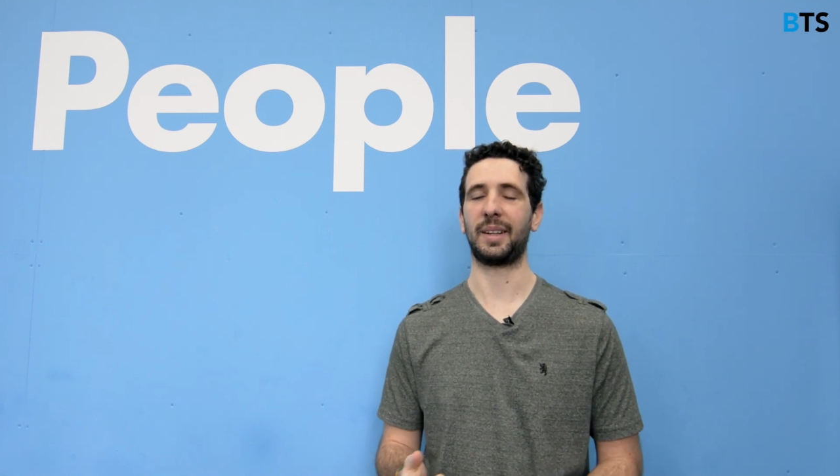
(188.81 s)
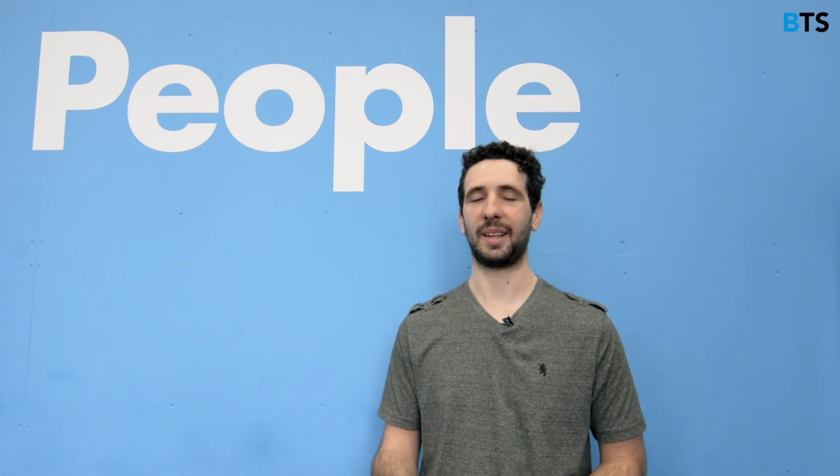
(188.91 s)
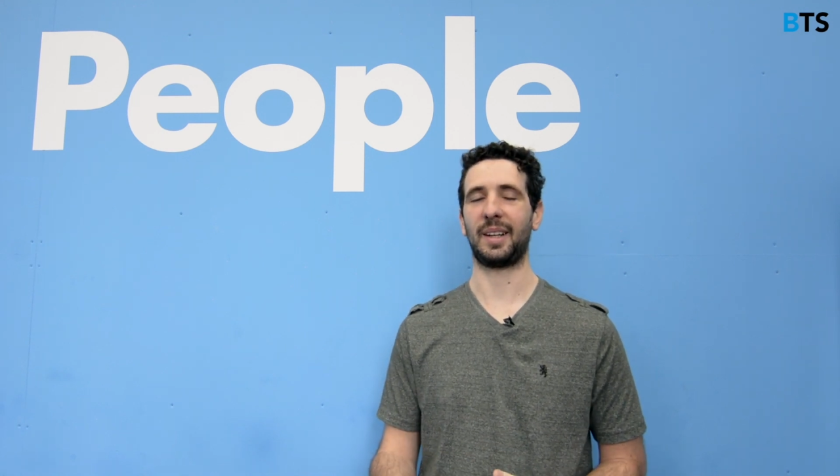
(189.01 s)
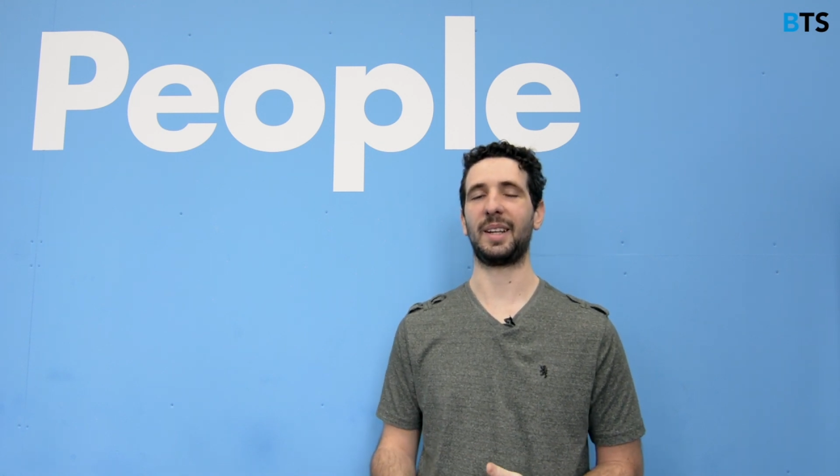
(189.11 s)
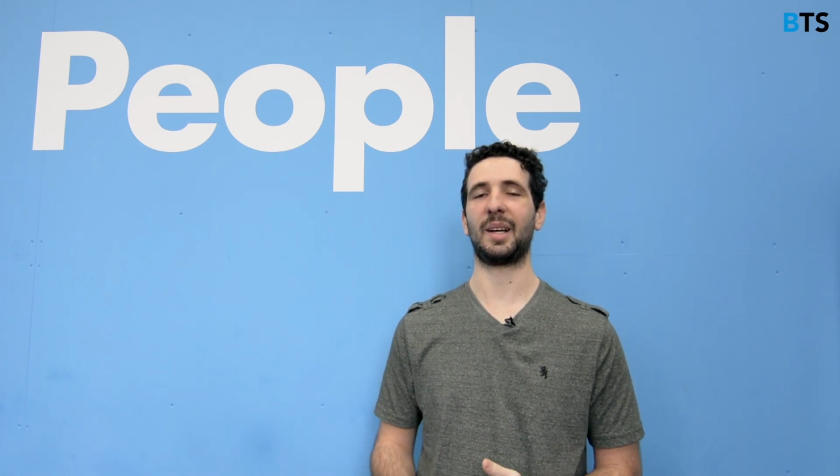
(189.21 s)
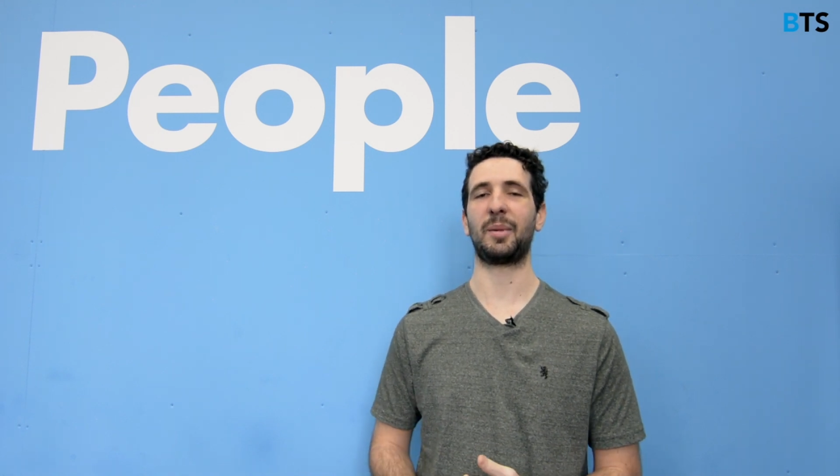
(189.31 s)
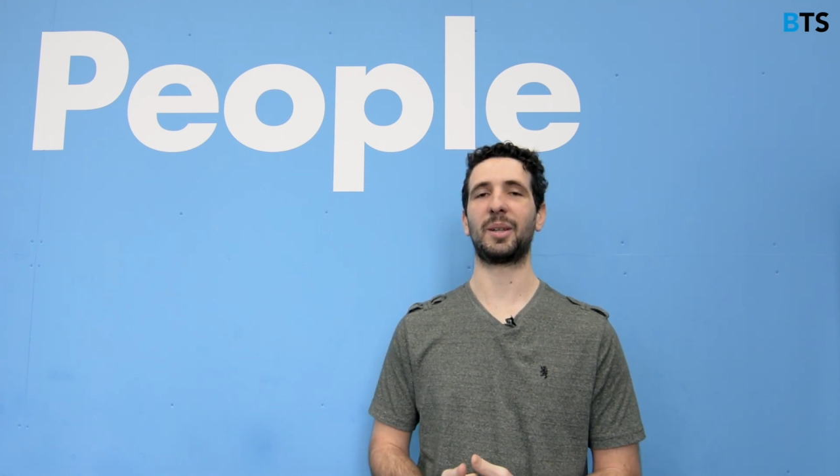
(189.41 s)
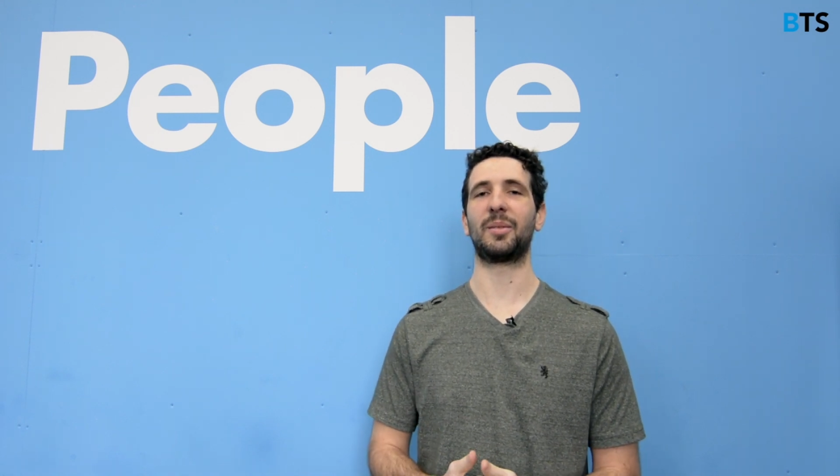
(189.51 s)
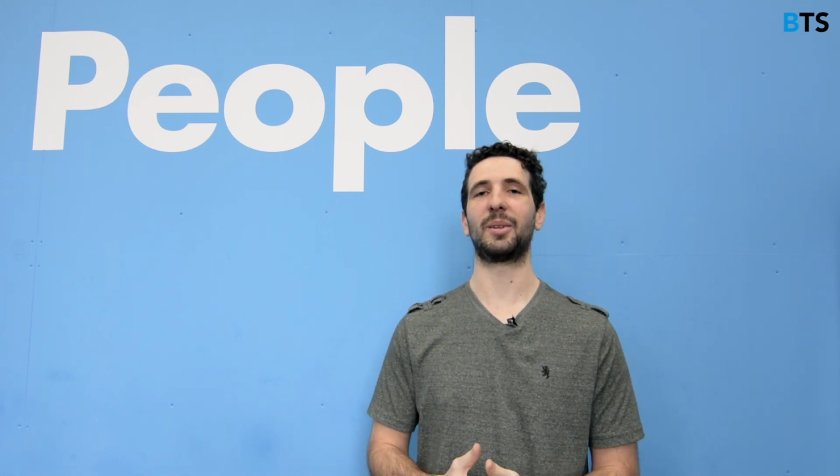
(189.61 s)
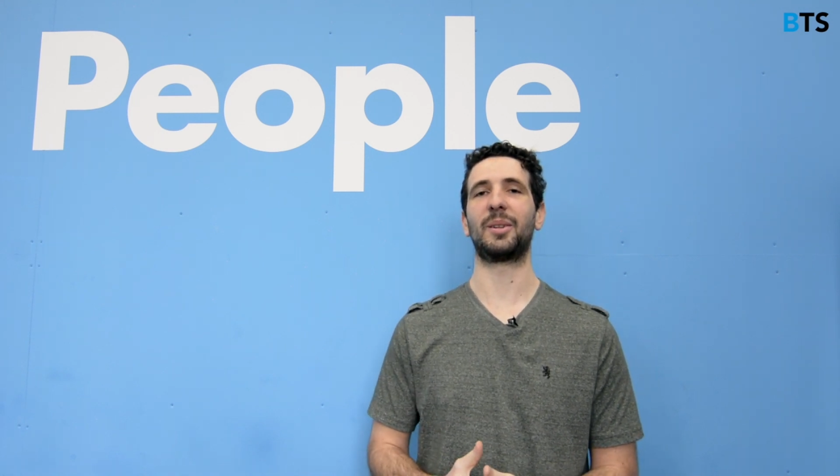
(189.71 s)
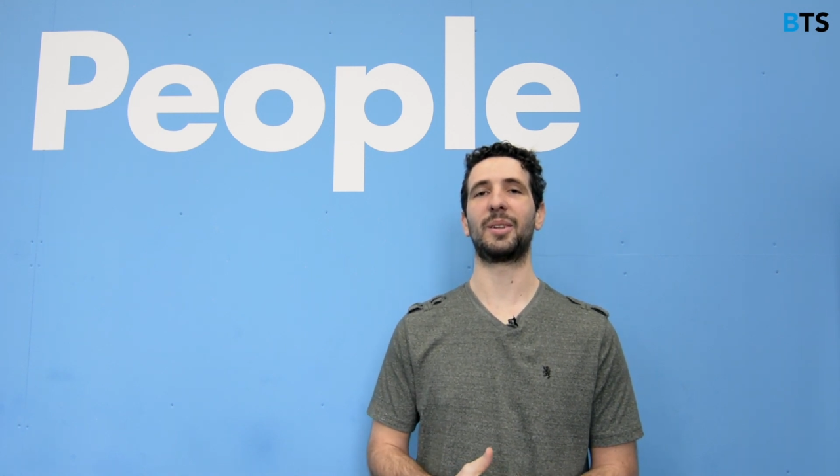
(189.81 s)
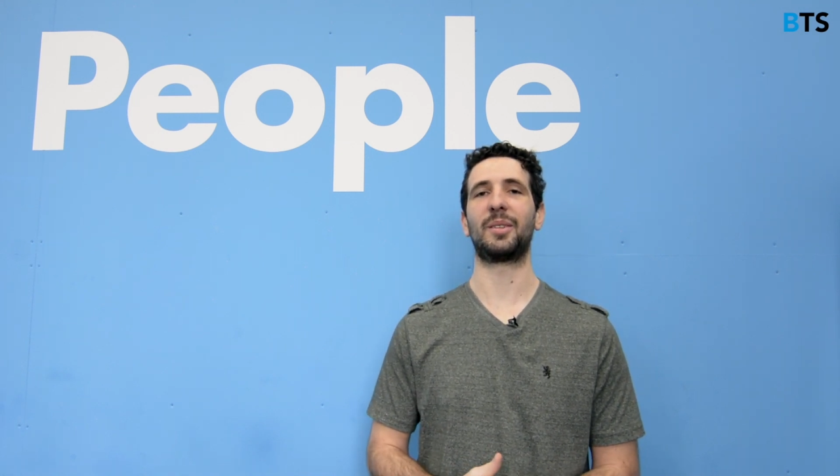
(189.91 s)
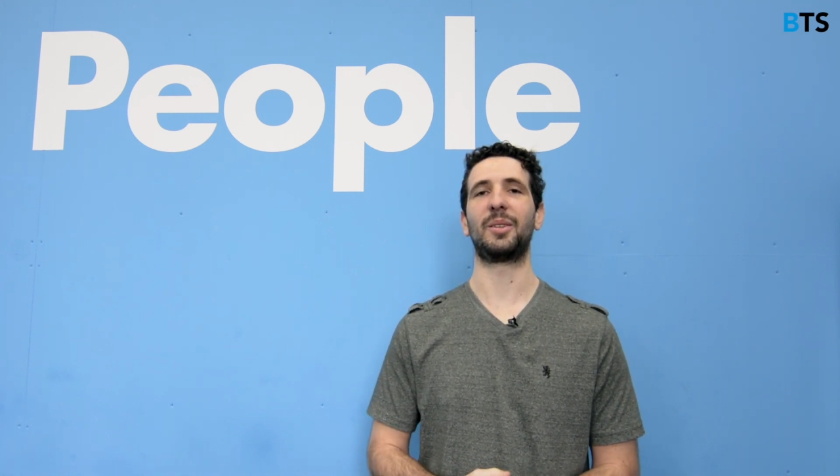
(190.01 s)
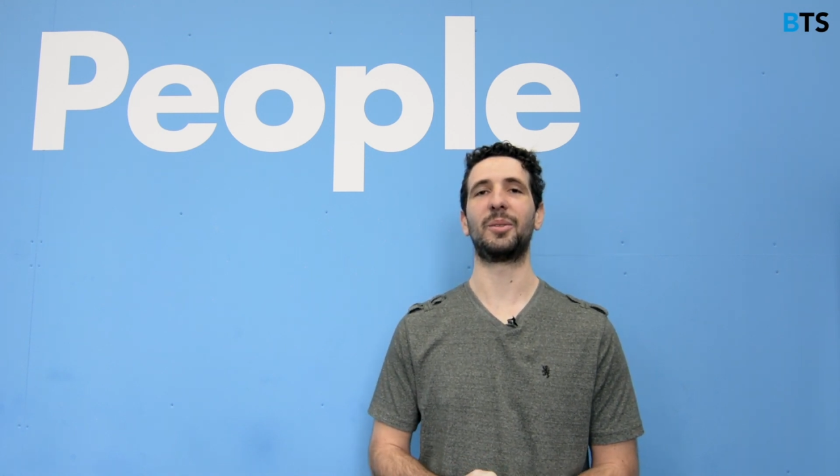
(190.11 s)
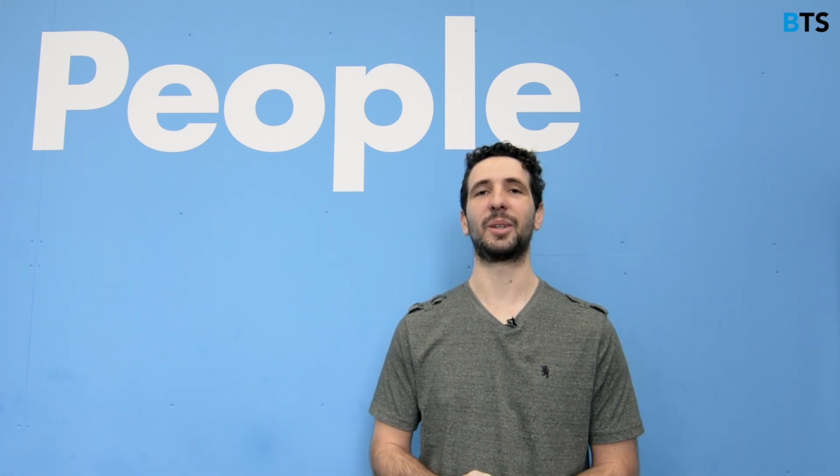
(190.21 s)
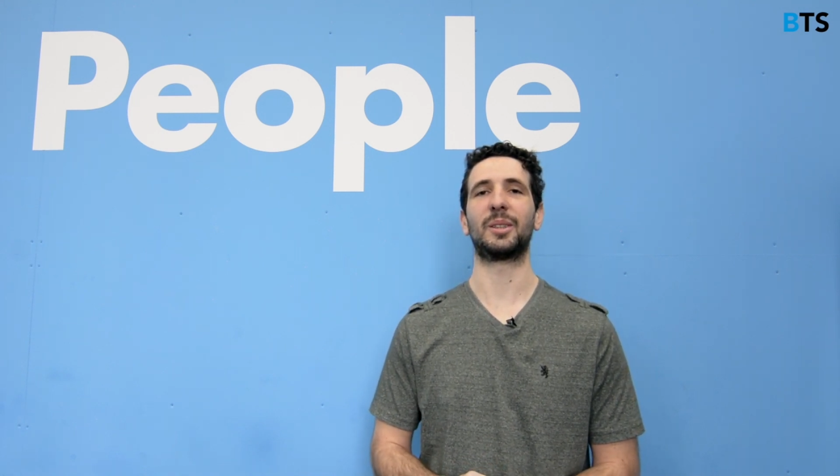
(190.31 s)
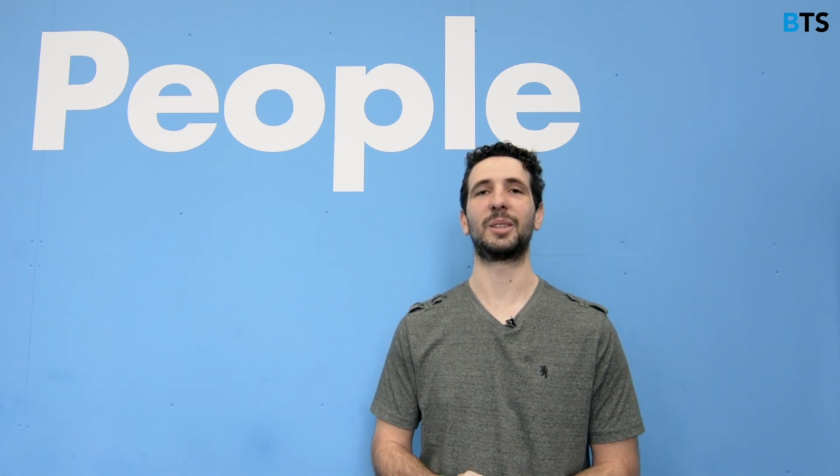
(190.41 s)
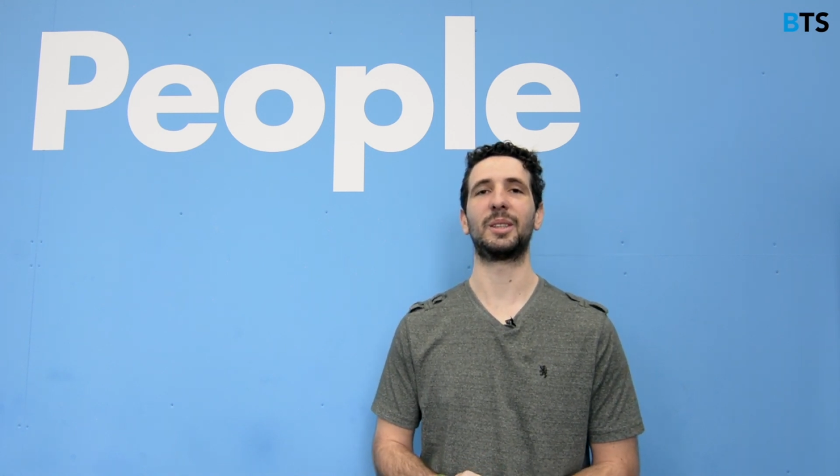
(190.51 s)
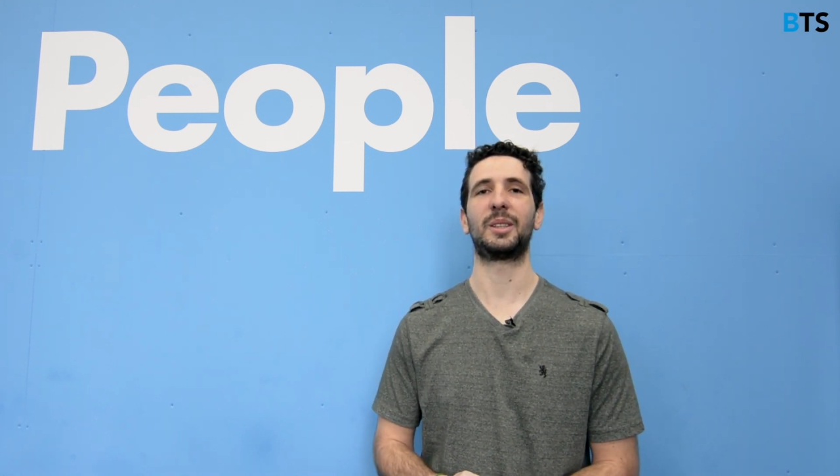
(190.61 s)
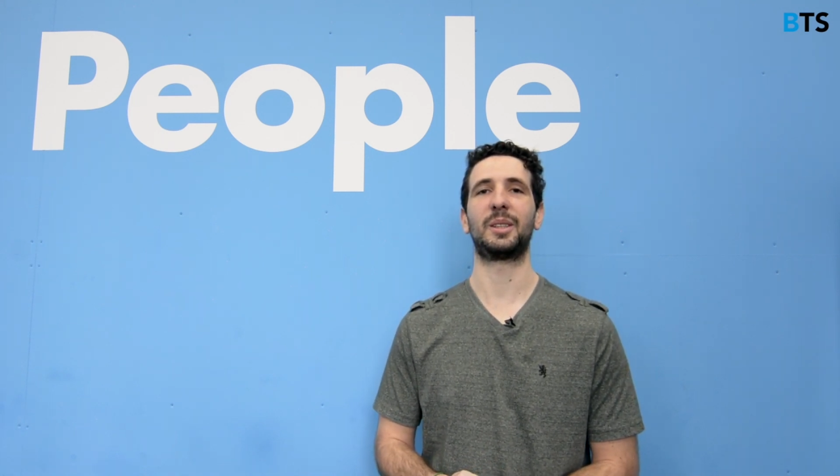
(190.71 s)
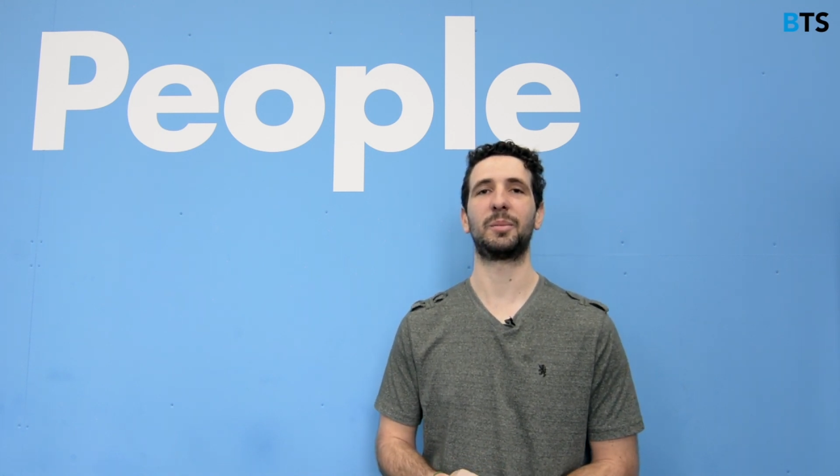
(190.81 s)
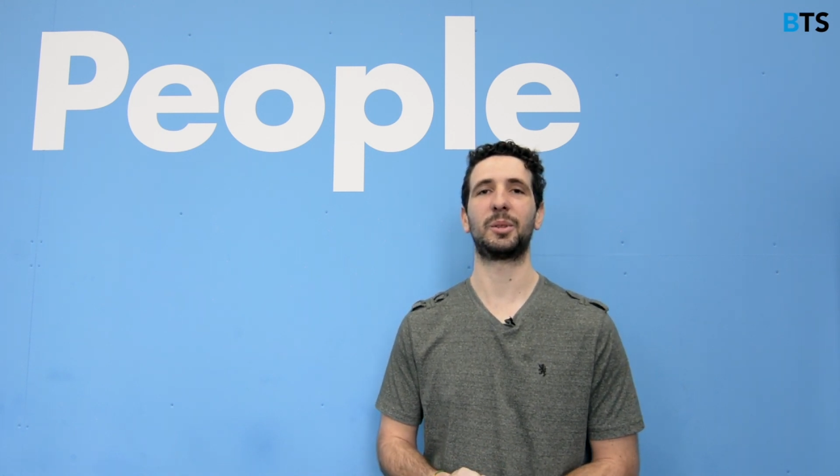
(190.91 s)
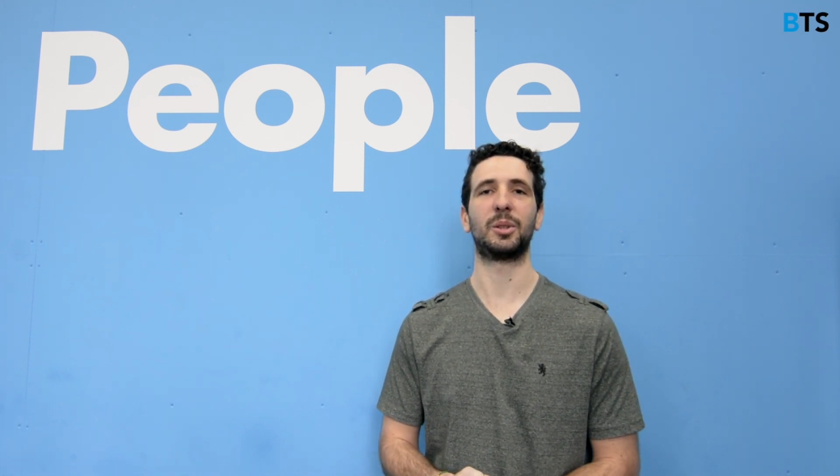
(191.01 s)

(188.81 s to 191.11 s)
the dynamic of all this new ecosystem.